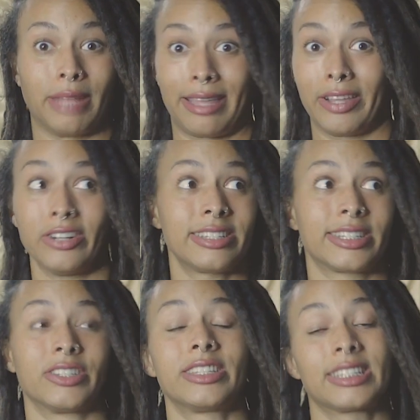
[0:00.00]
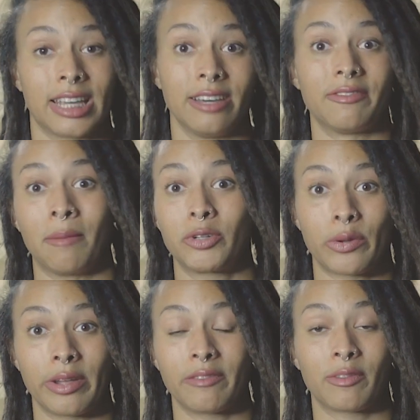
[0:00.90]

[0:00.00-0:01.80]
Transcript: Like, there's still stuff I'm showing